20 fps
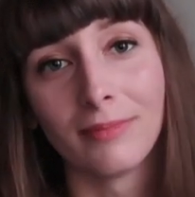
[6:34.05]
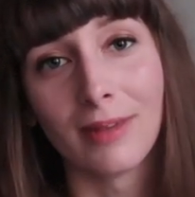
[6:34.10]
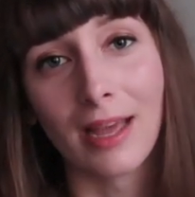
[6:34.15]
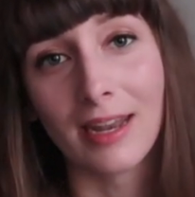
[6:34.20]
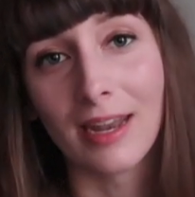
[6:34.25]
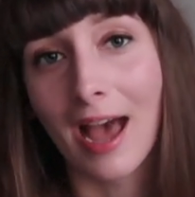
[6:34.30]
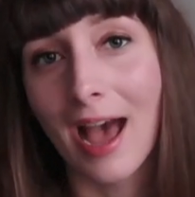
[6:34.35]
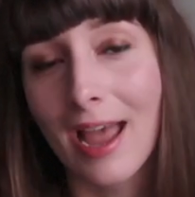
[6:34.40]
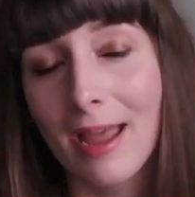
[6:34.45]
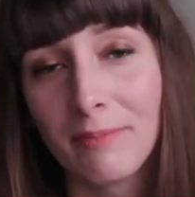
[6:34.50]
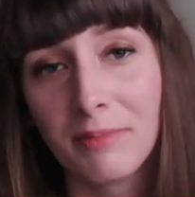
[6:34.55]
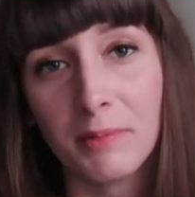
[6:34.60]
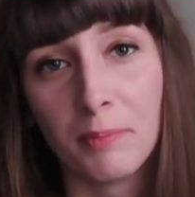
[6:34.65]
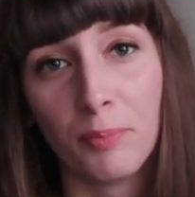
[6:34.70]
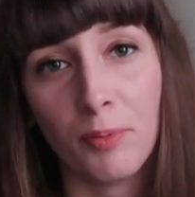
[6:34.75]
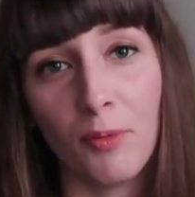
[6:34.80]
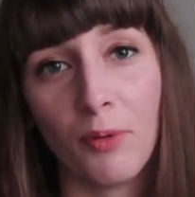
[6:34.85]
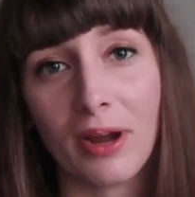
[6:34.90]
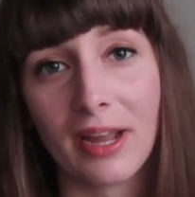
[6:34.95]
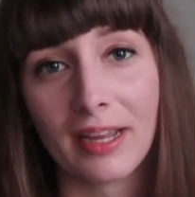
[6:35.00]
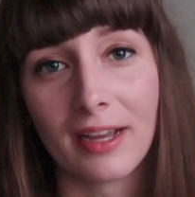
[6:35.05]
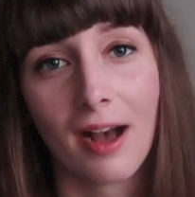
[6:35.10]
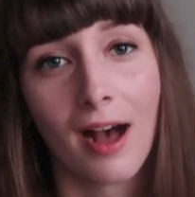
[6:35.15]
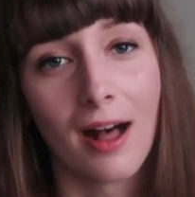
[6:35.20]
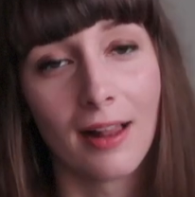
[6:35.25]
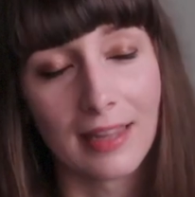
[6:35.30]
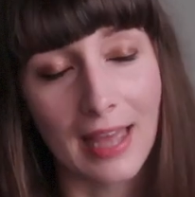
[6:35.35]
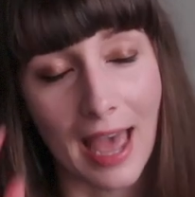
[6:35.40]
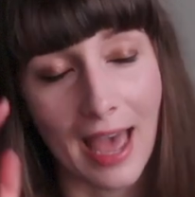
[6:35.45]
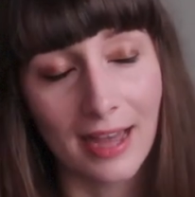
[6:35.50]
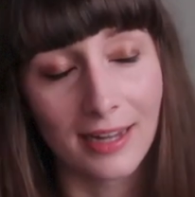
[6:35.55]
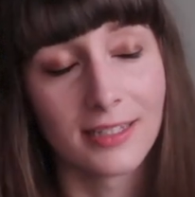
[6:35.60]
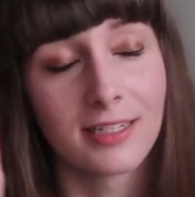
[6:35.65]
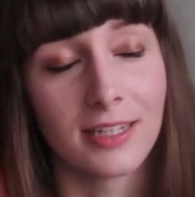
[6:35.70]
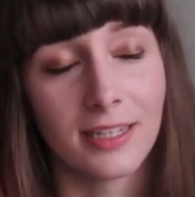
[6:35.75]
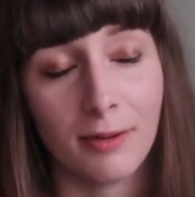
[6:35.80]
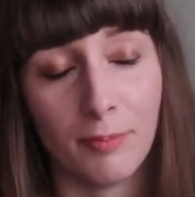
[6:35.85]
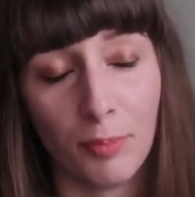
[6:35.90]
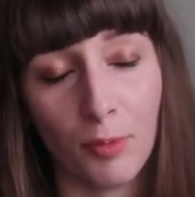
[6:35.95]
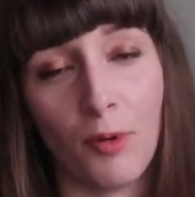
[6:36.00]
And I am the boy. Holla at
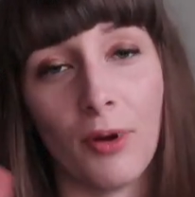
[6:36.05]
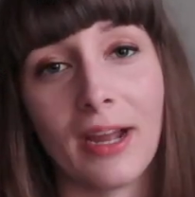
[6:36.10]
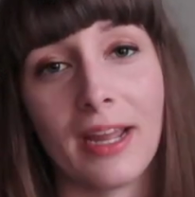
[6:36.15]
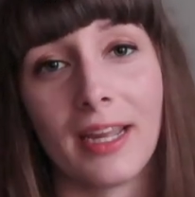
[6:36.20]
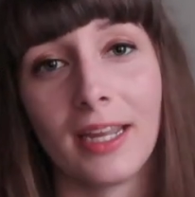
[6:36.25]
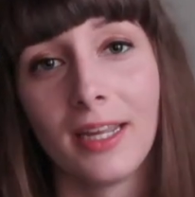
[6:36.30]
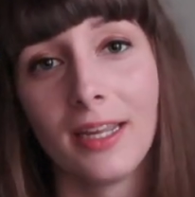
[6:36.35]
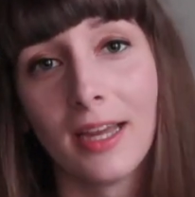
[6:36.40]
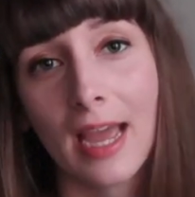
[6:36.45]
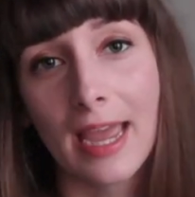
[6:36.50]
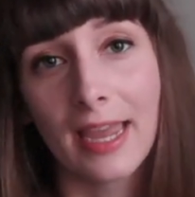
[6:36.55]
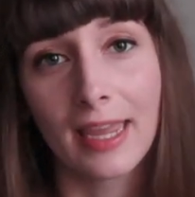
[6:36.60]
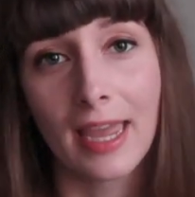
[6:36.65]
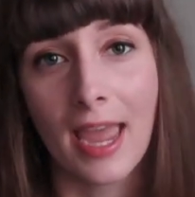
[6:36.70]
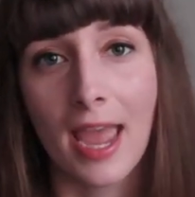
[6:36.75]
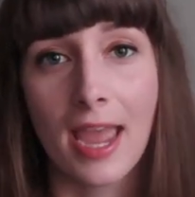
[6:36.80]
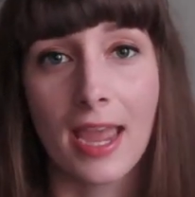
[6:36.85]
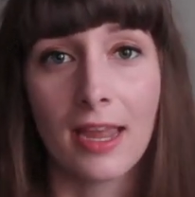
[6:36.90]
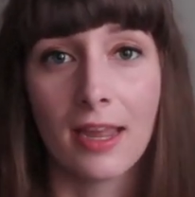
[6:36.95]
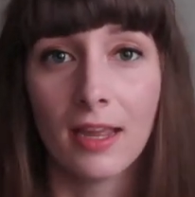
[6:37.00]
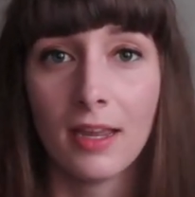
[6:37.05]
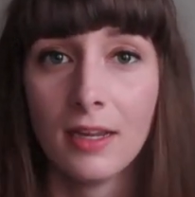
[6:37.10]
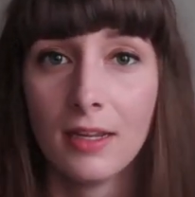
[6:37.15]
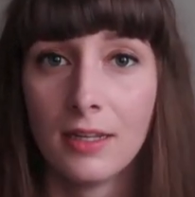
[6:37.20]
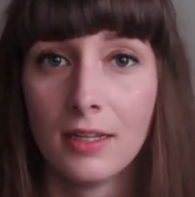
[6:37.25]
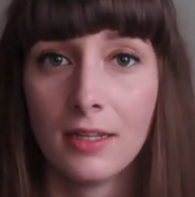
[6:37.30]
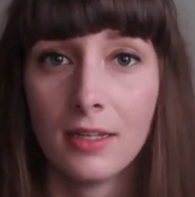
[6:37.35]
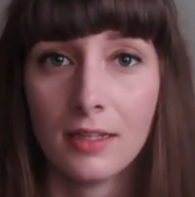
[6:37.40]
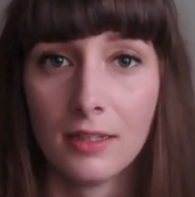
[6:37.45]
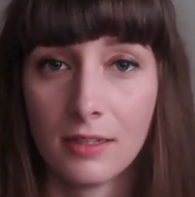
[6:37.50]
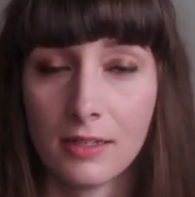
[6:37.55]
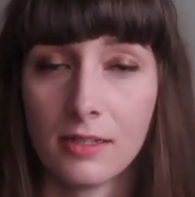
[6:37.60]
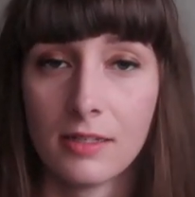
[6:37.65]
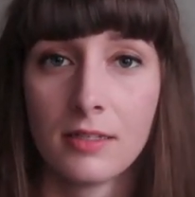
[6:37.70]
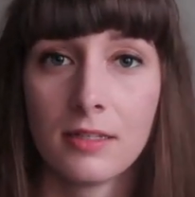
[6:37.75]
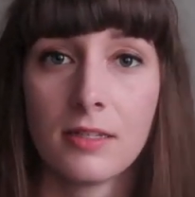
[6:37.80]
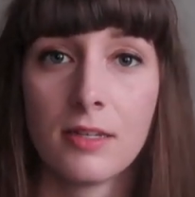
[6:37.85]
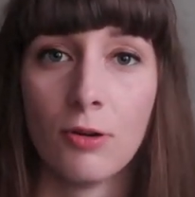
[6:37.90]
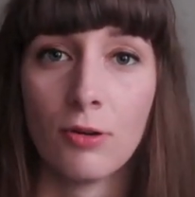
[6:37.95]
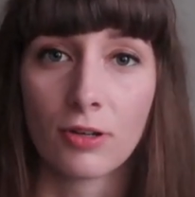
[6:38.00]
your boy, aka
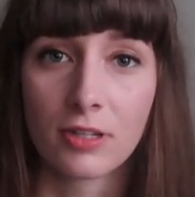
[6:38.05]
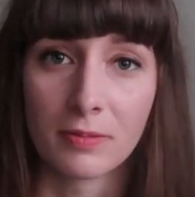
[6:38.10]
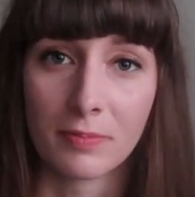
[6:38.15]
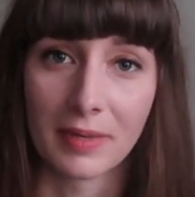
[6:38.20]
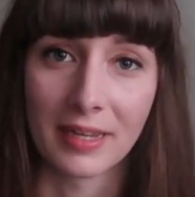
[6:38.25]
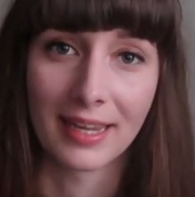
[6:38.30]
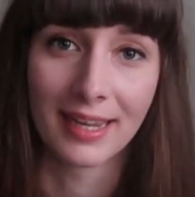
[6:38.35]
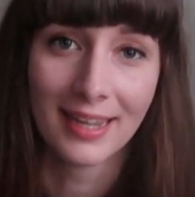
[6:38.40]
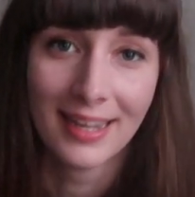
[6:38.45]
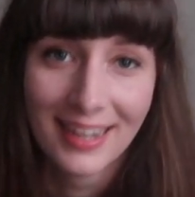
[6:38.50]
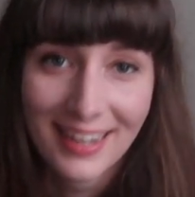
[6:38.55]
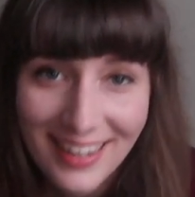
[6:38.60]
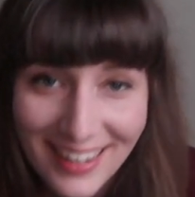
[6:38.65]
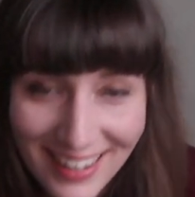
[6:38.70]
talk to me.